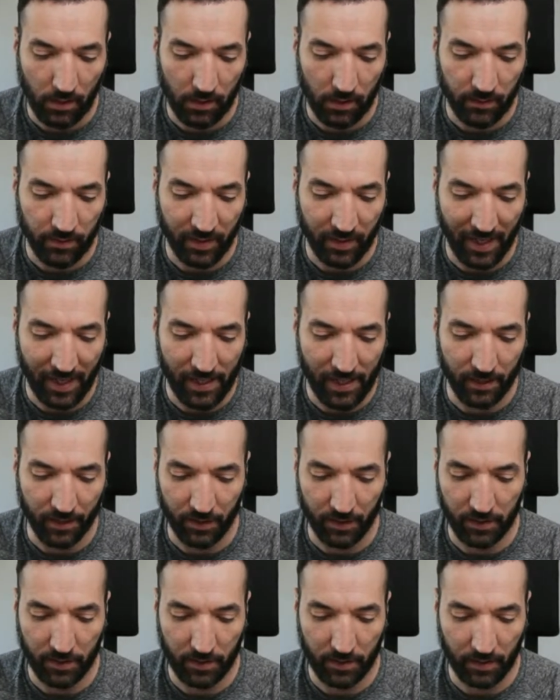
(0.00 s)
that
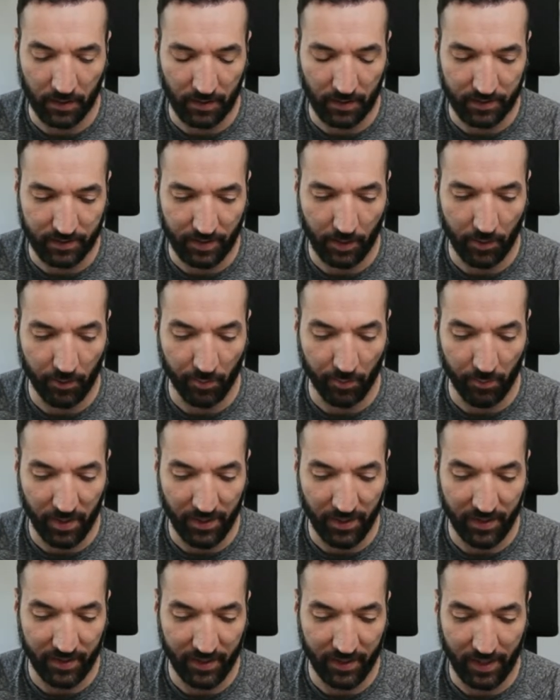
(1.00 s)
tells
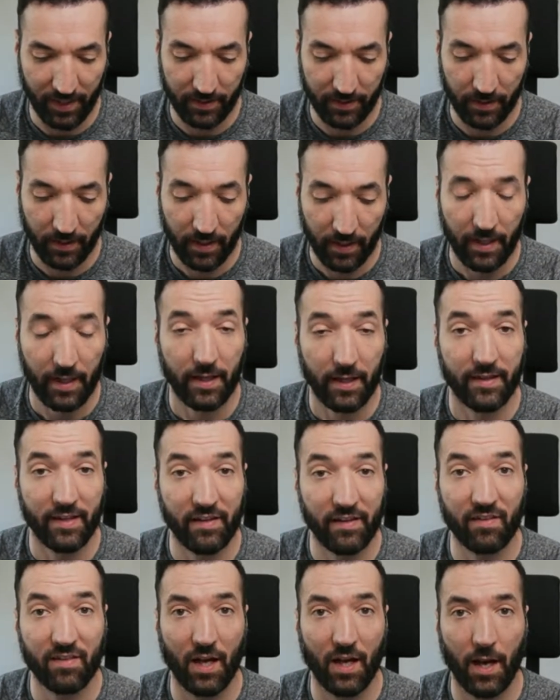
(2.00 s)
me that
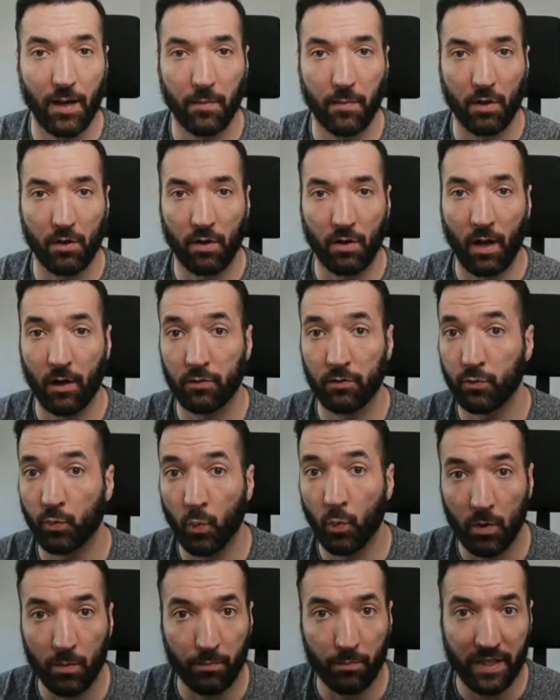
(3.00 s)
this time around
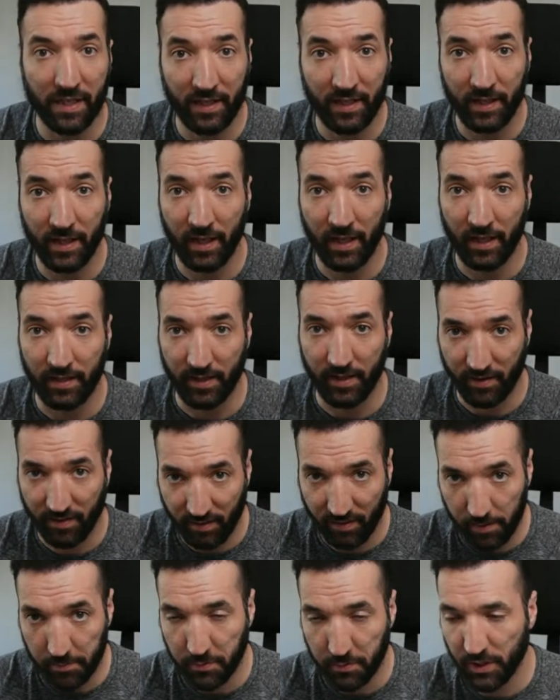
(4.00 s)
will be an
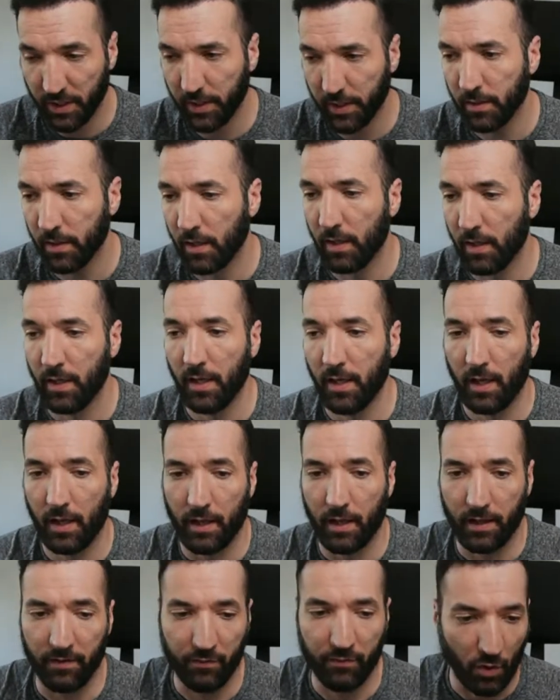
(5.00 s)
exception.
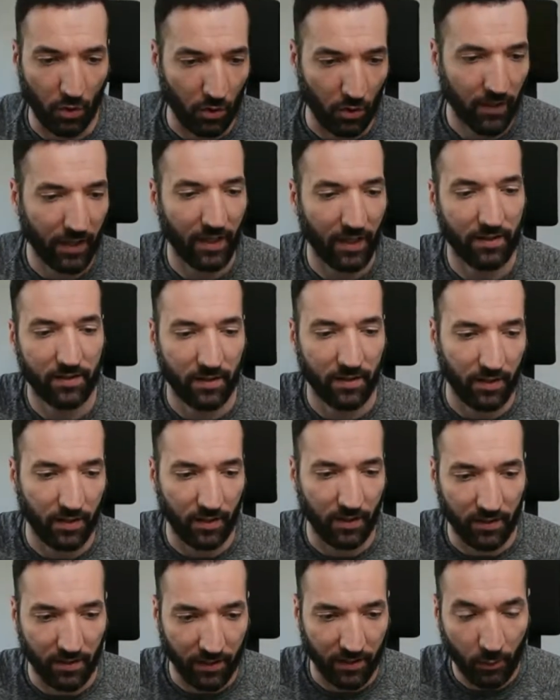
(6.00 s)
If you look at the
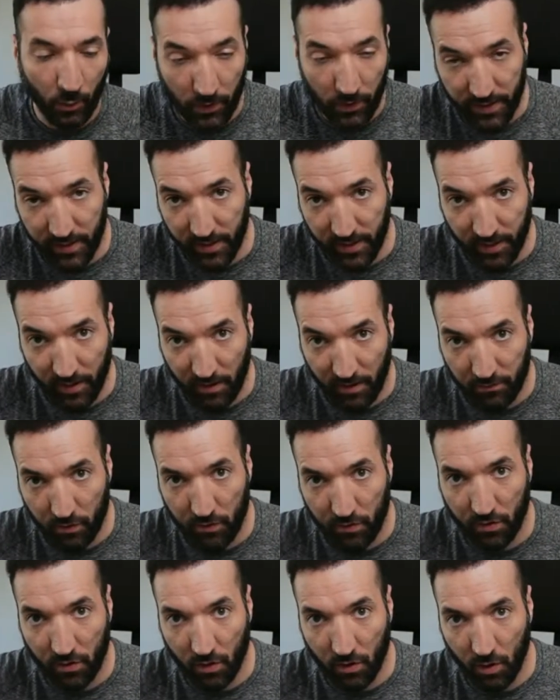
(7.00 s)
liquidity
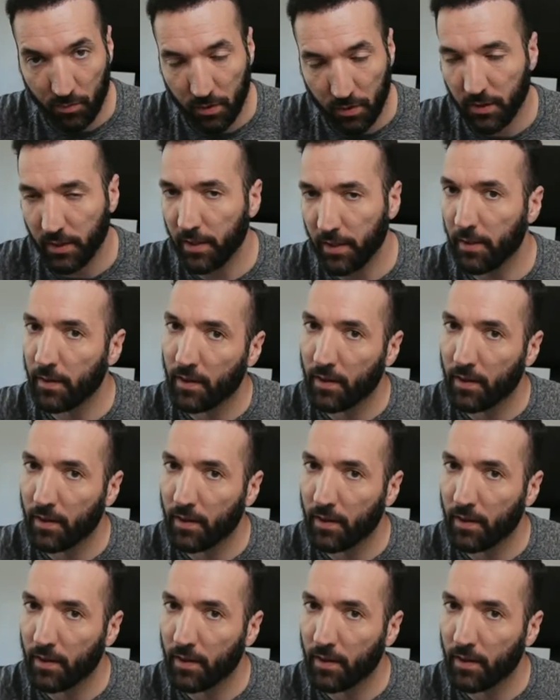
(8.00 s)
levels globally,